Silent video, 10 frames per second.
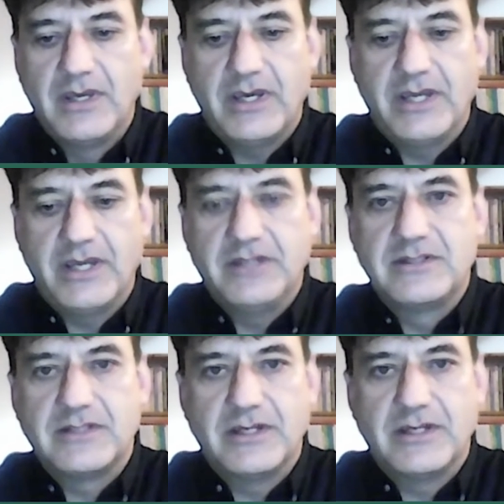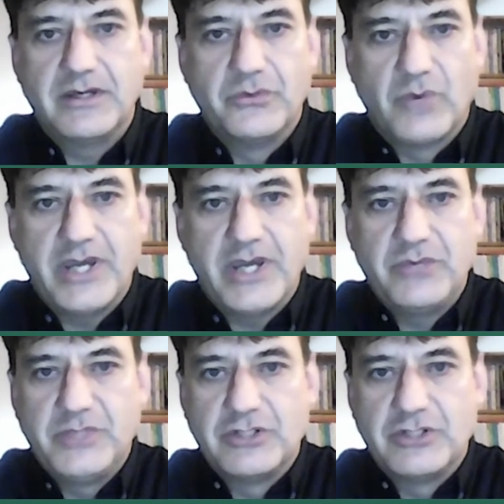And why
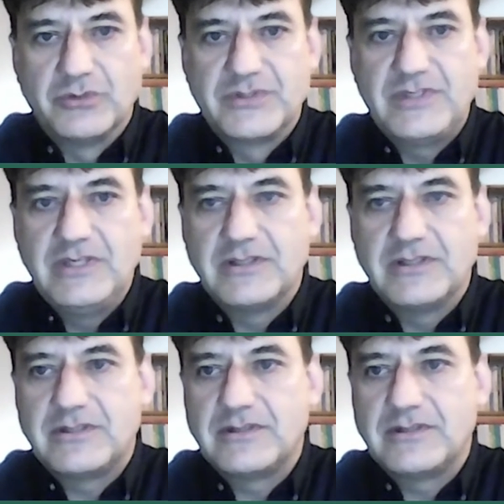we don't see it,